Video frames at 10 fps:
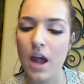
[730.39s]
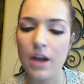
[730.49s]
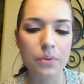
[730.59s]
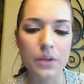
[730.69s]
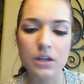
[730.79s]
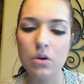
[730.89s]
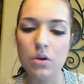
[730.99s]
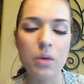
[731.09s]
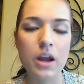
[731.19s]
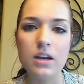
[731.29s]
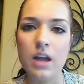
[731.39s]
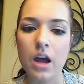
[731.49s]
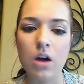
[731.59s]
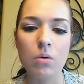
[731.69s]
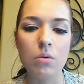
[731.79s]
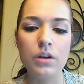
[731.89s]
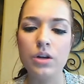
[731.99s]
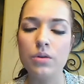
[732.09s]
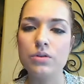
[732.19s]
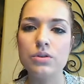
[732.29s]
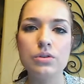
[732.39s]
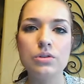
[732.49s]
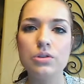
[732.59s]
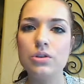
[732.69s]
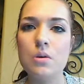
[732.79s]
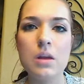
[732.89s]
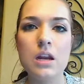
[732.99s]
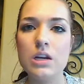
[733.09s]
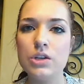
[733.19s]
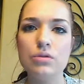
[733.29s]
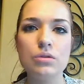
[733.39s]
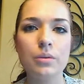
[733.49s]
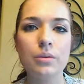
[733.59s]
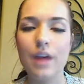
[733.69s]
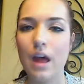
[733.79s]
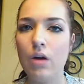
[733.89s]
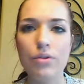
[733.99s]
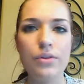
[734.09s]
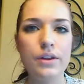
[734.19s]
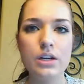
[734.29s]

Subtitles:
I don't think so right now. There's too many issues with health